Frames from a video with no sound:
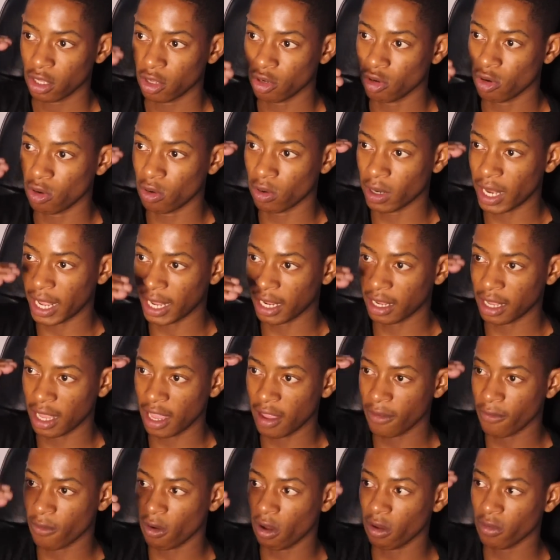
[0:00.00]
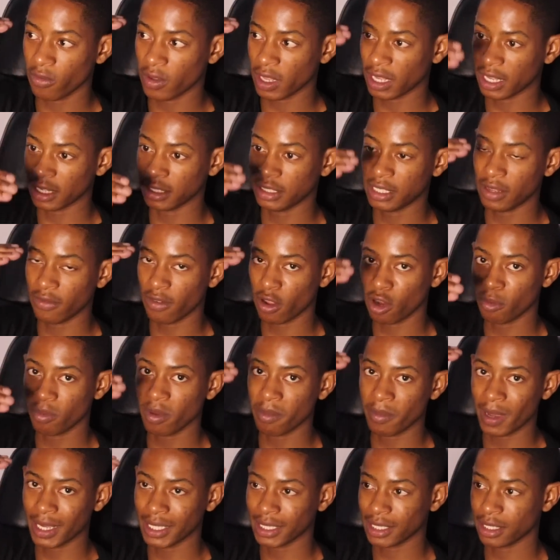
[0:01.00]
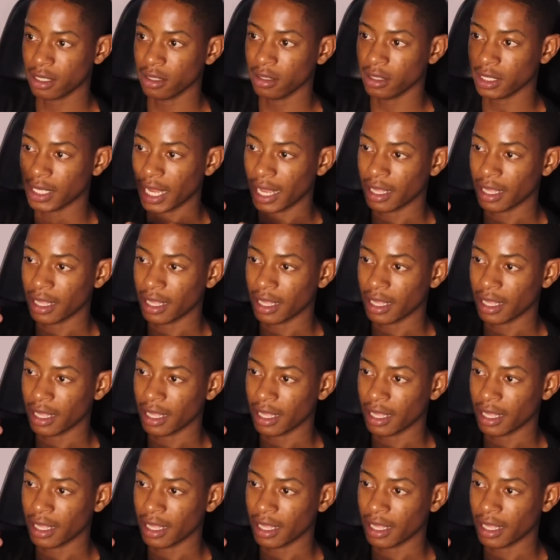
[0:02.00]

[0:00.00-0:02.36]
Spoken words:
evolving, developing my skills.